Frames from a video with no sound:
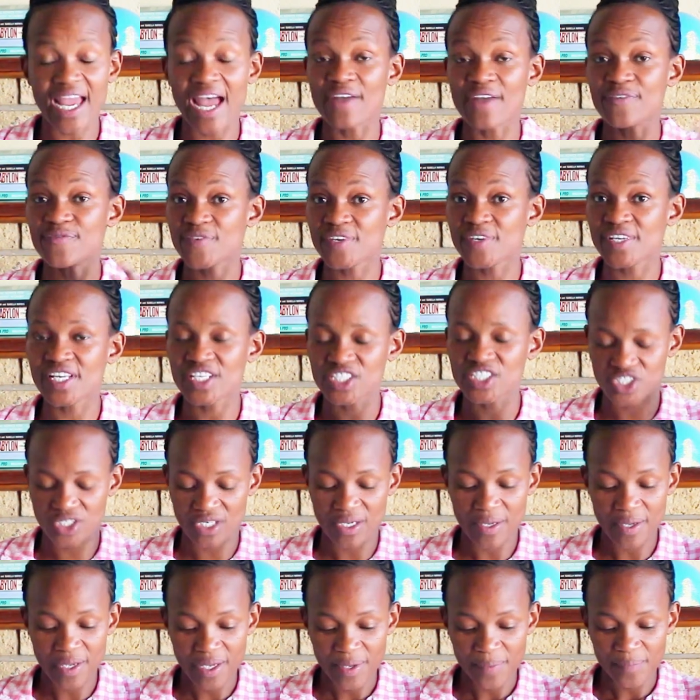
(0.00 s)
I finished
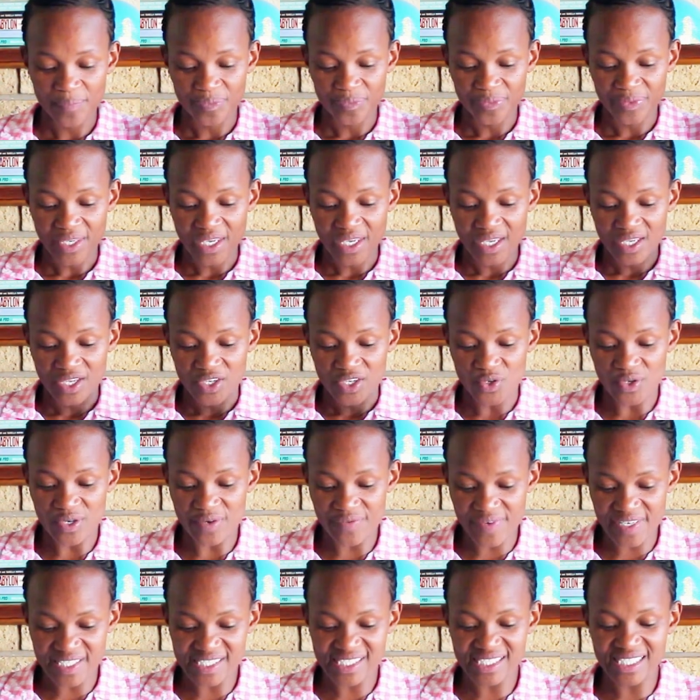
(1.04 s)

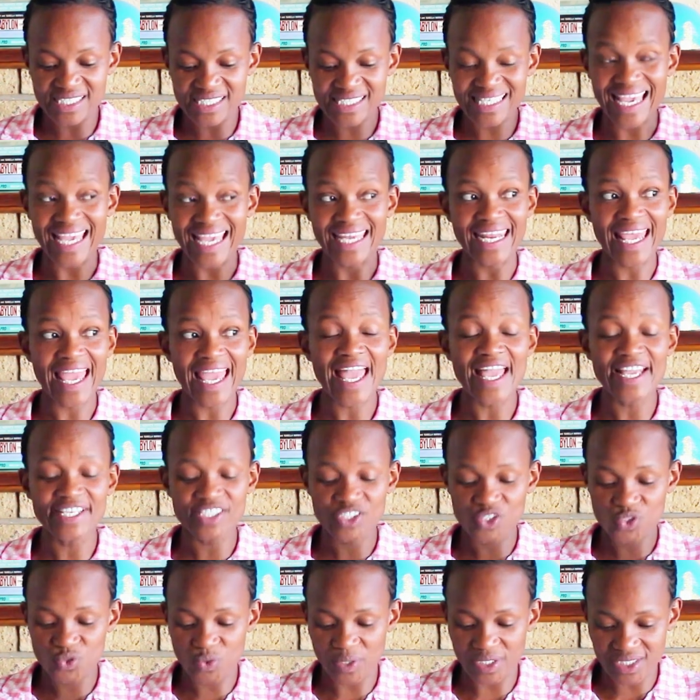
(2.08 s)
university at
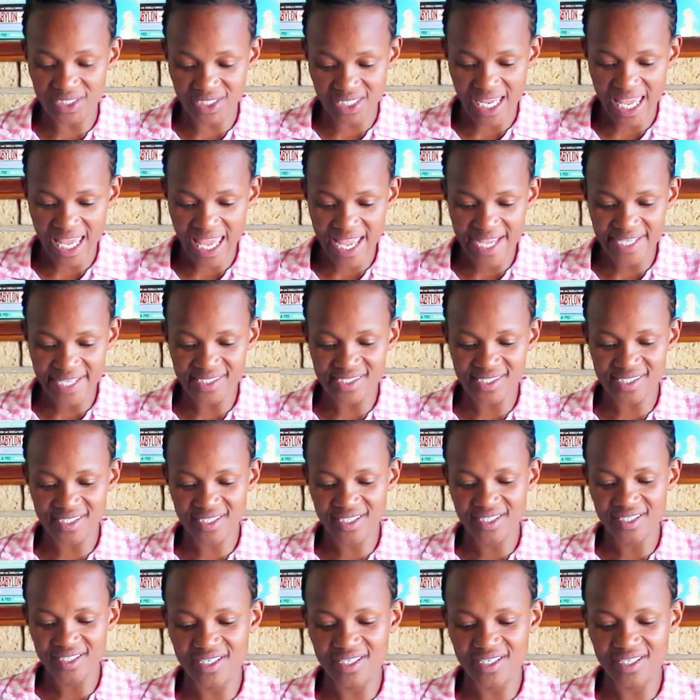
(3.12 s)
age 28.